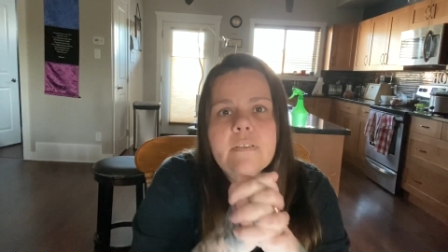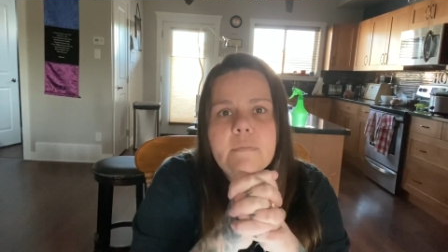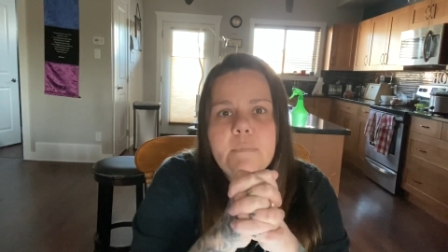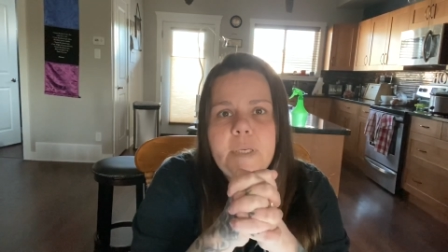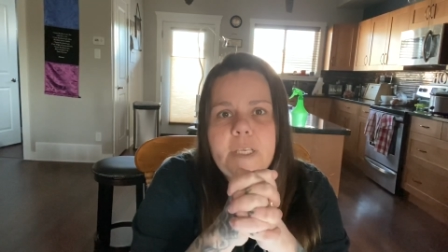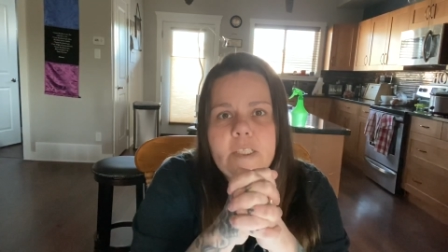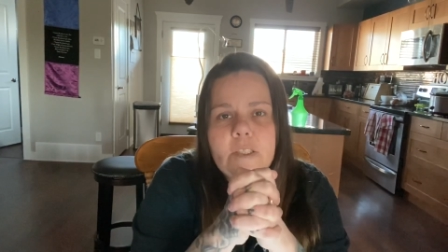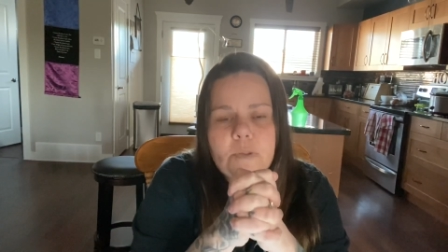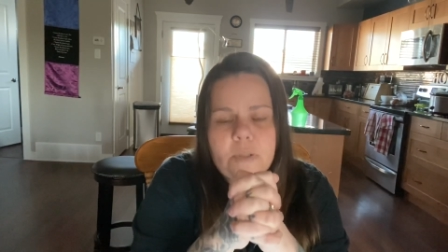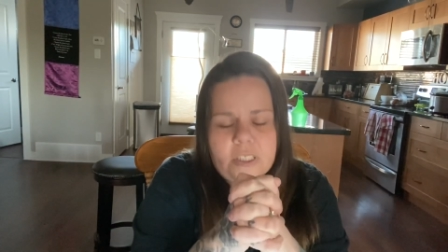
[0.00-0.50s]

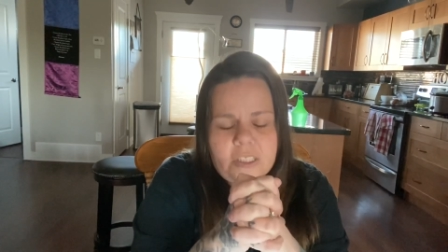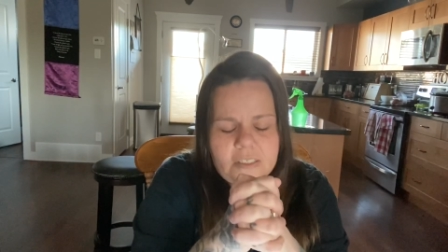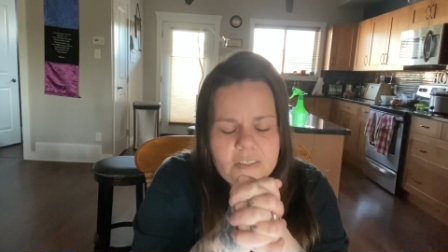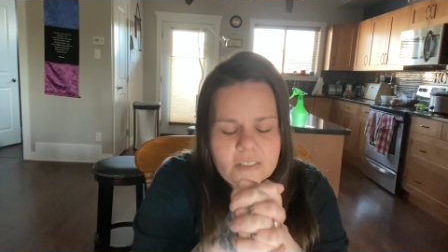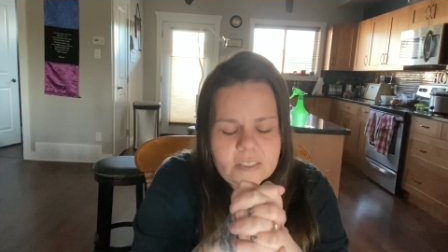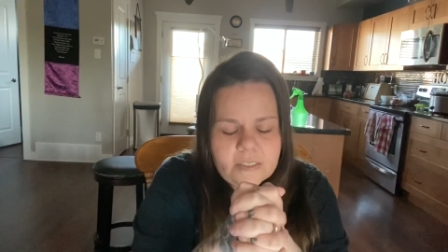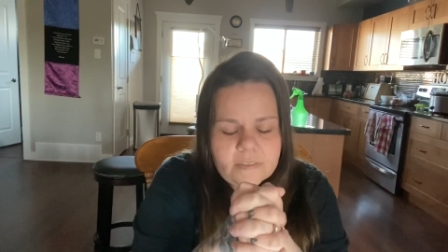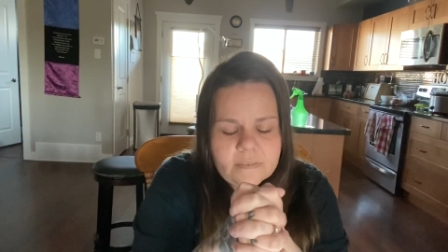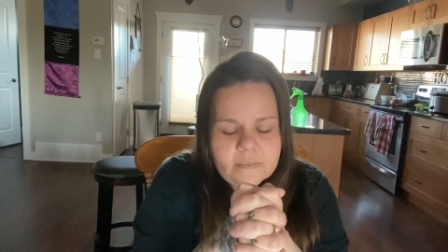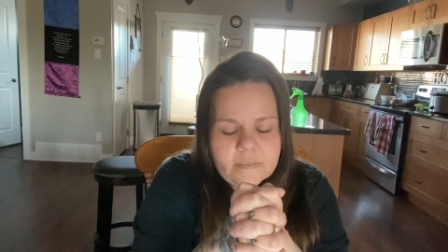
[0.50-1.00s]

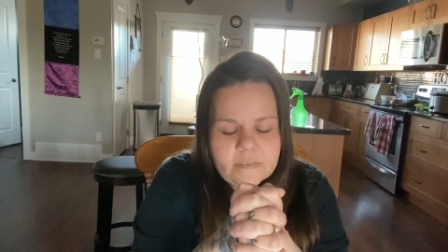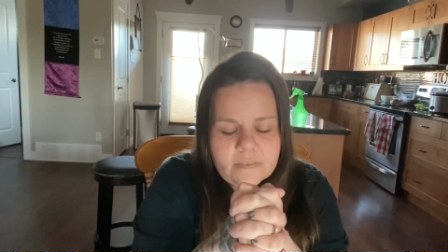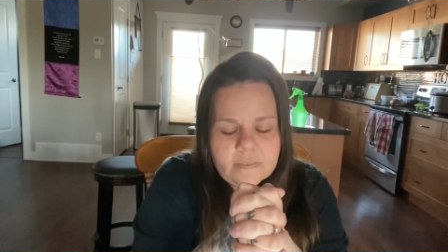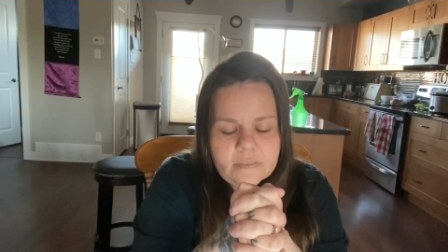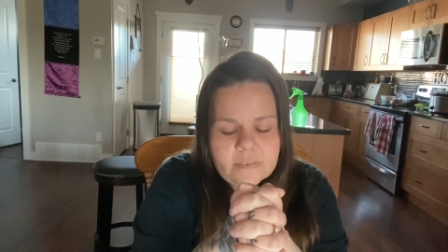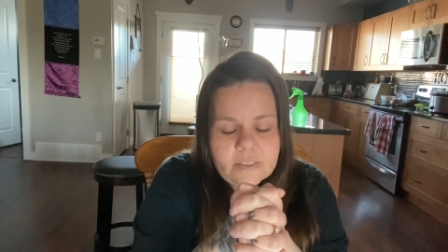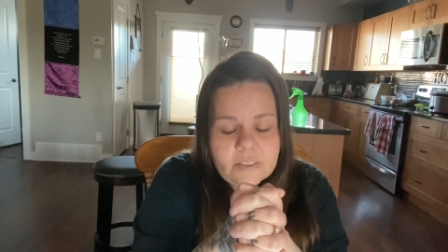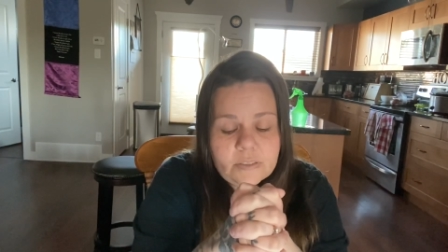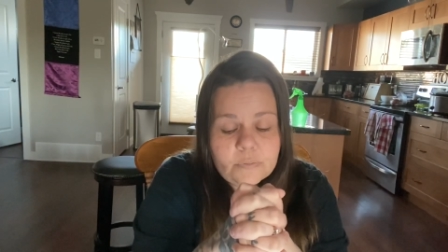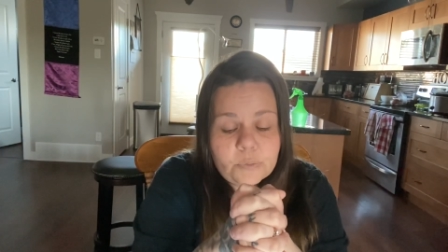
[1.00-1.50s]
Patreons.
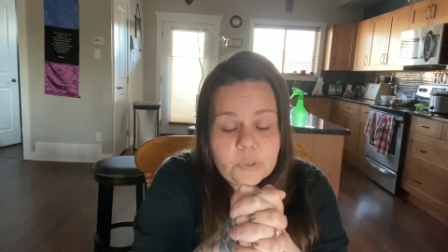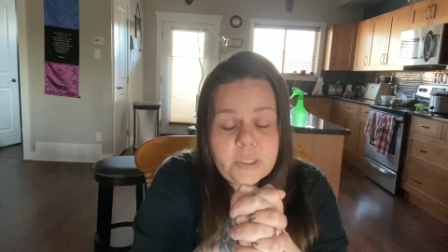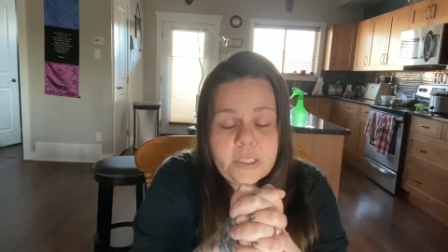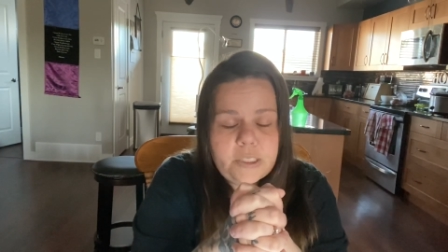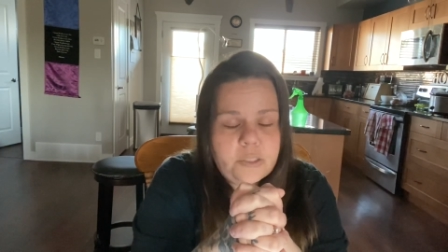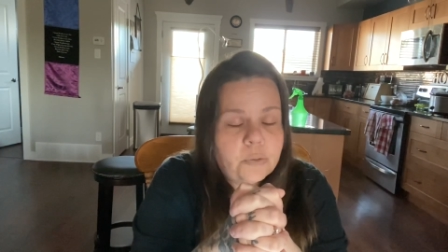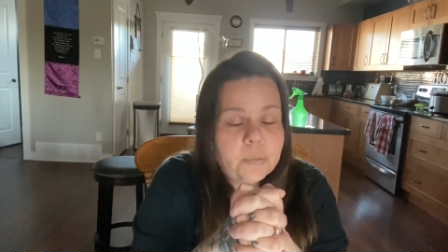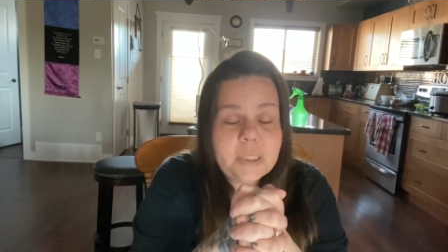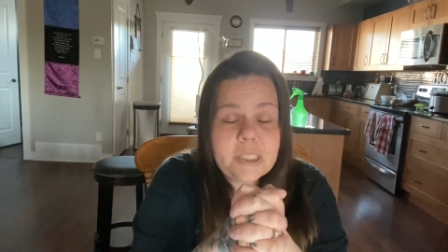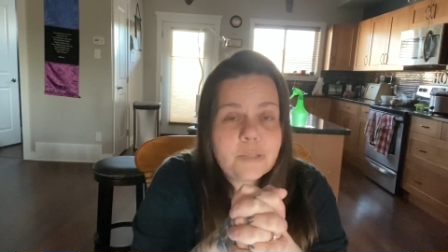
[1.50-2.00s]
It's really
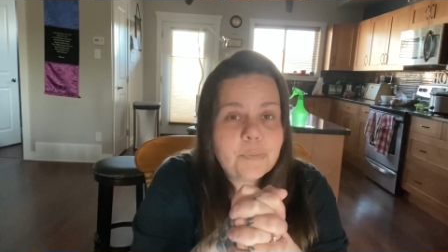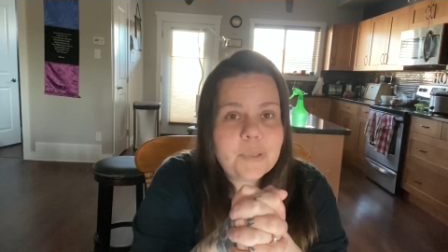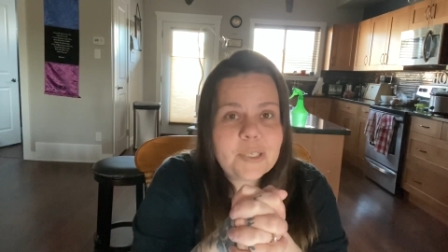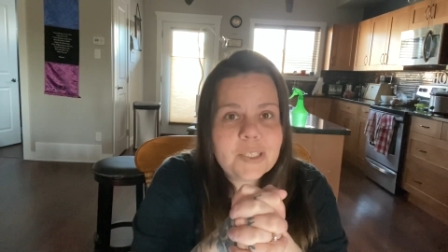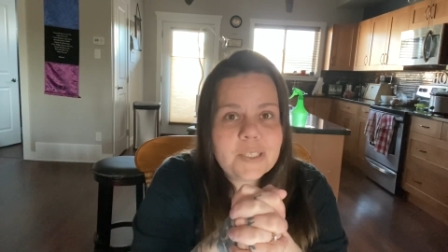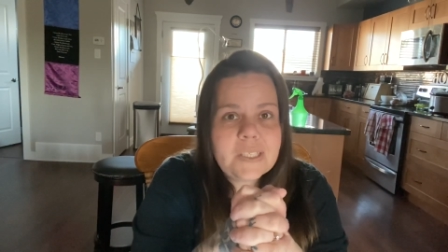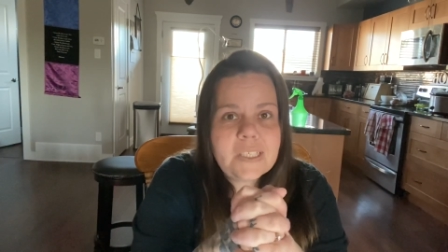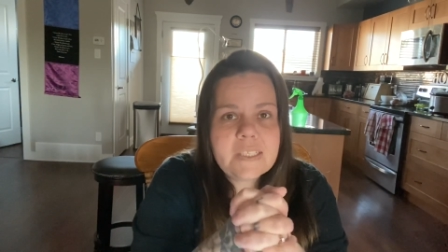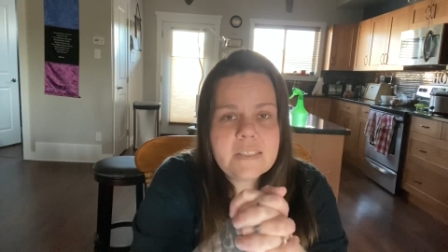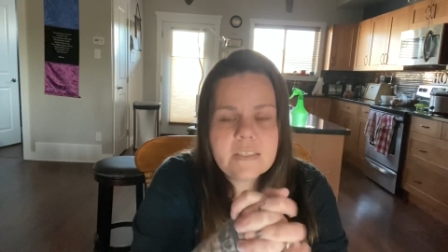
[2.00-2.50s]
nobody's
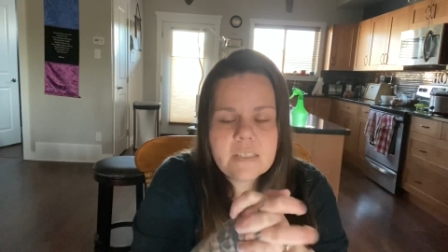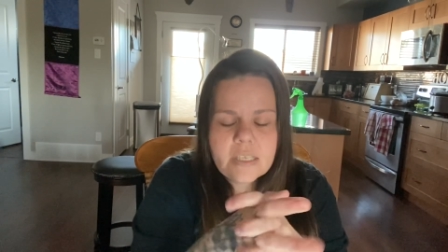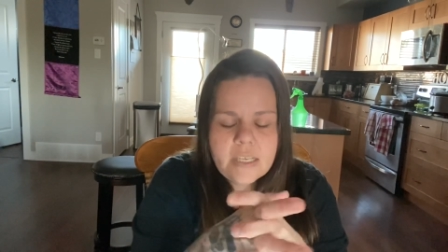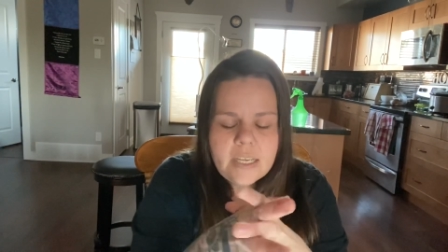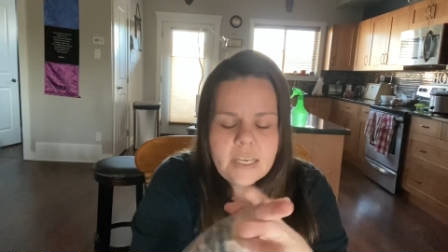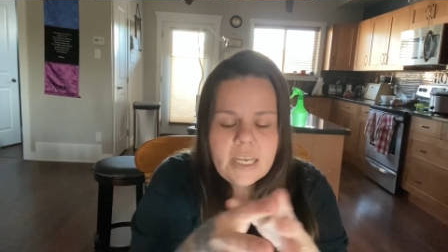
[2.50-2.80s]
business.